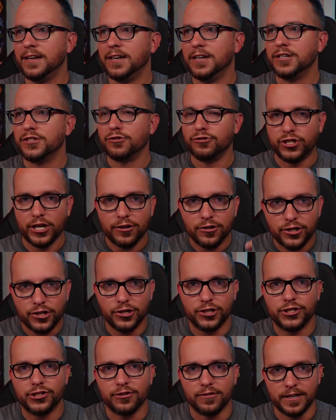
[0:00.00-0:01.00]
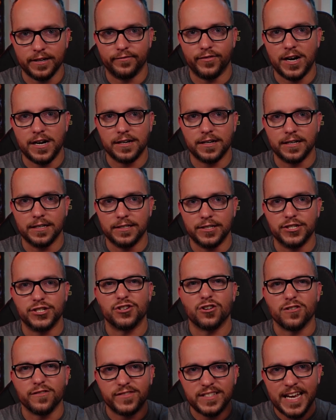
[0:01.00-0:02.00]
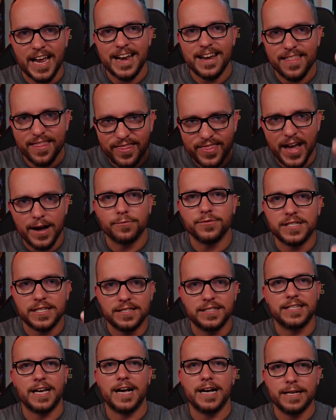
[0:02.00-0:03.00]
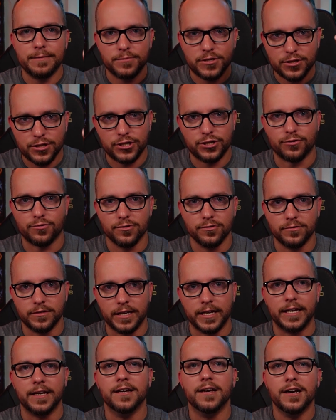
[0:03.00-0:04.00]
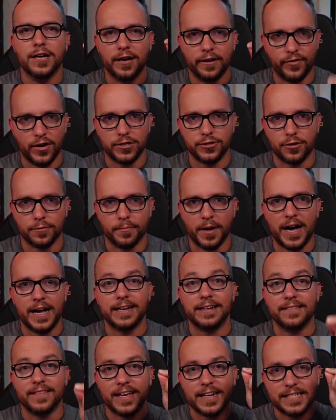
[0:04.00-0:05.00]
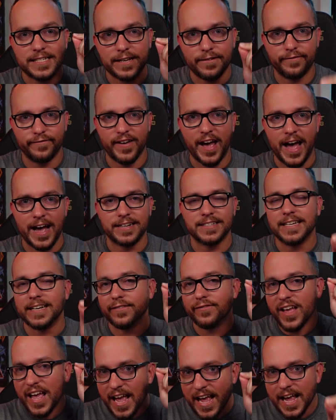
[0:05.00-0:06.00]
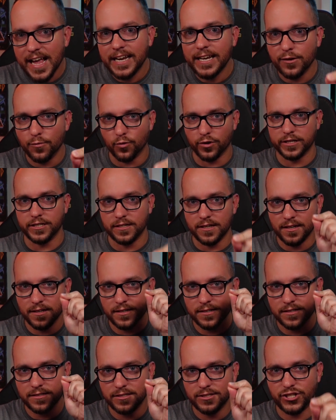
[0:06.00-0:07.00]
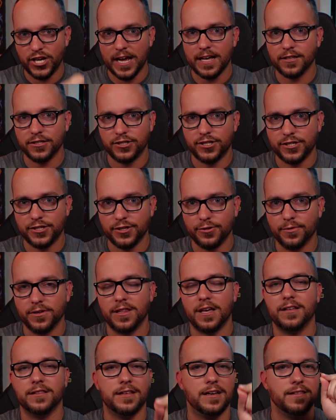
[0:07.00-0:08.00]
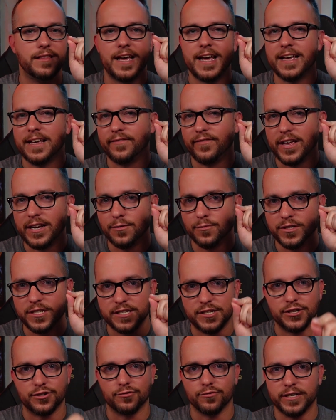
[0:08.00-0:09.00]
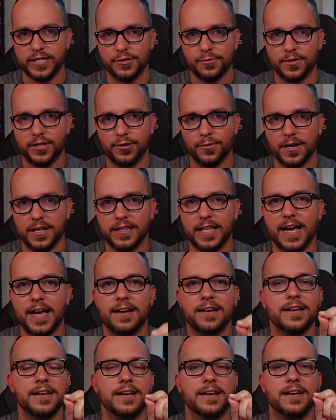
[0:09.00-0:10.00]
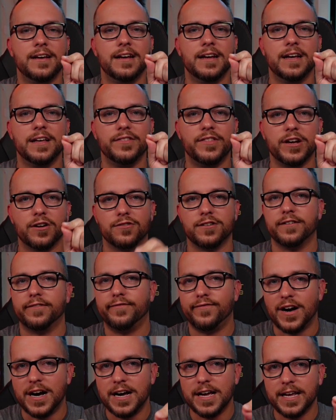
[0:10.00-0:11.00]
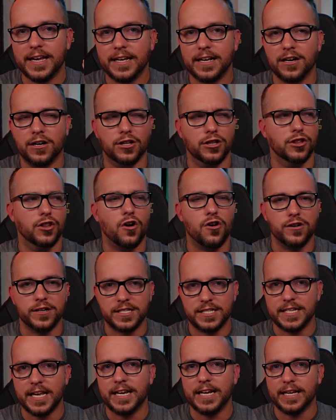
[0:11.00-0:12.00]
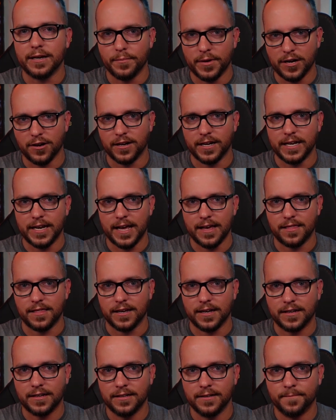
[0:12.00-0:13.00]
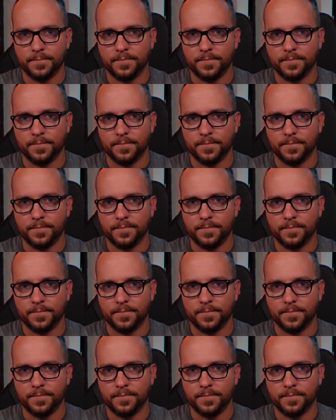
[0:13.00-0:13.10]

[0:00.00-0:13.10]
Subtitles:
So Jared Kushner and Ivanka deserve 10,000 times the scrutiny of Hunter Biden. That is a fact. And if anyone challenges you on that, if anyone disagrees with you on that, they are defying a longstanding American ethic.